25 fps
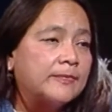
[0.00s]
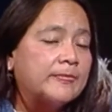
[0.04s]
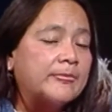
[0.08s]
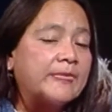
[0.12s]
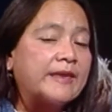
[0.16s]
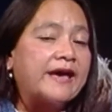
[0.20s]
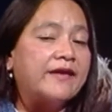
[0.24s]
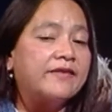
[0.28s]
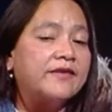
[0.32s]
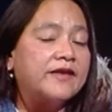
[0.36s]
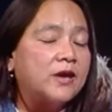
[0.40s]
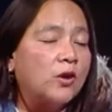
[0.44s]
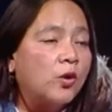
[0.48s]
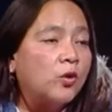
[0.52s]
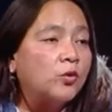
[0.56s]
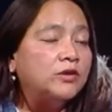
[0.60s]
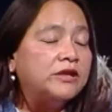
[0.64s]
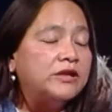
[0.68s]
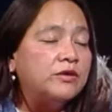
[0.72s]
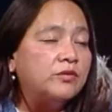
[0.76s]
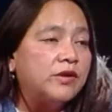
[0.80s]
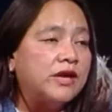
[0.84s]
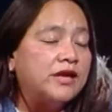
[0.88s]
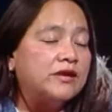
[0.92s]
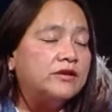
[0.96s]
And the
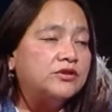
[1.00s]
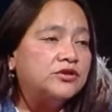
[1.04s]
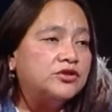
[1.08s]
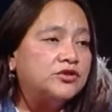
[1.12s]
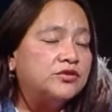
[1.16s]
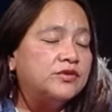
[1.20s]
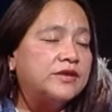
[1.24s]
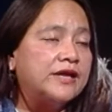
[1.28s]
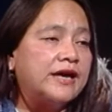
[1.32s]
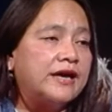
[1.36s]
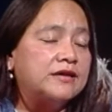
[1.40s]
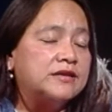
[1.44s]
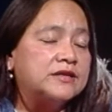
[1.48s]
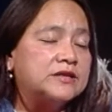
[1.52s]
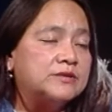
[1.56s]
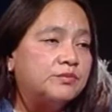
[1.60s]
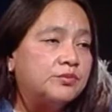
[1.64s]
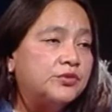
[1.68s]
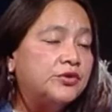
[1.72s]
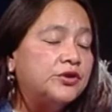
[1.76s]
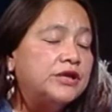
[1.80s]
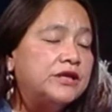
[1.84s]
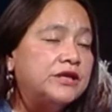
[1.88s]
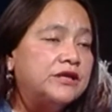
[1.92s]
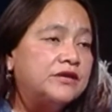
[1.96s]
only way to do that is
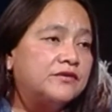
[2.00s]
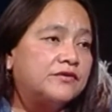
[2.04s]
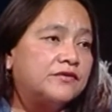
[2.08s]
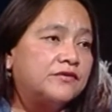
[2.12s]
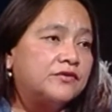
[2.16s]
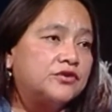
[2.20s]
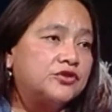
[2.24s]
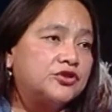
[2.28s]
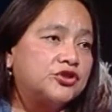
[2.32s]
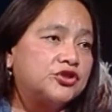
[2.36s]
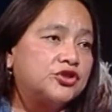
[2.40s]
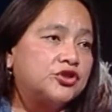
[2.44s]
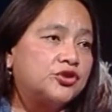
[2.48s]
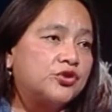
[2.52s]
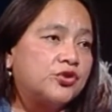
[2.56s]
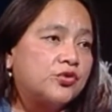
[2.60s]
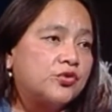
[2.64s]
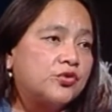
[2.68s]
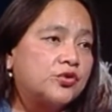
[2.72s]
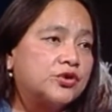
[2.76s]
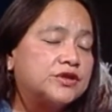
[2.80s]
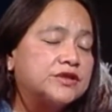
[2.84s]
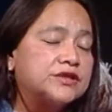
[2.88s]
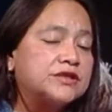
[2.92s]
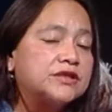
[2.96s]
put it in a first-year
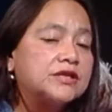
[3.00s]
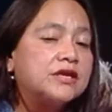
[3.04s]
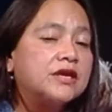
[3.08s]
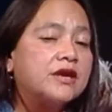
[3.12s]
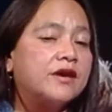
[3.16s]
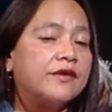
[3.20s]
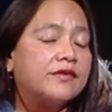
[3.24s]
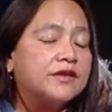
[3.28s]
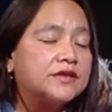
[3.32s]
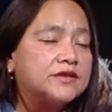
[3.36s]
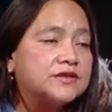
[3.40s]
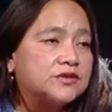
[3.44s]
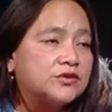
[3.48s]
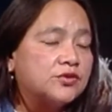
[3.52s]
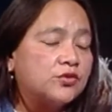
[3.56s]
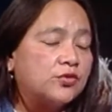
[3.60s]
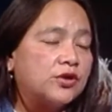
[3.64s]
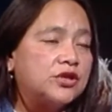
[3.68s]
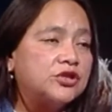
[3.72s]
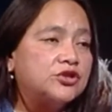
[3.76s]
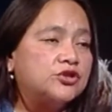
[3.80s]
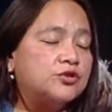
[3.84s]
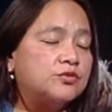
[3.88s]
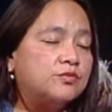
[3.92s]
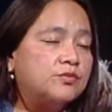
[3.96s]
course that's
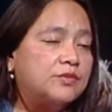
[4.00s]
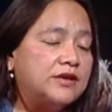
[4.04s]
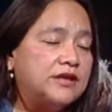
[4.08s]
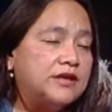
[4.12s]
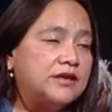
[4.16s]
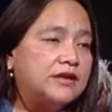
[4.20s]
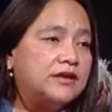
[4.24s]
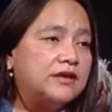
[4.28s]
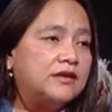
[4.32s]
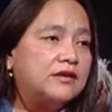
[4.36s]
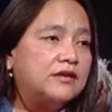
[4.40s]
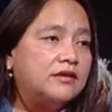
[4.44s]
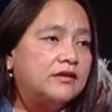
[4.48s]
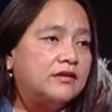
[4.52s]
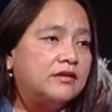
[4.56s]
going to be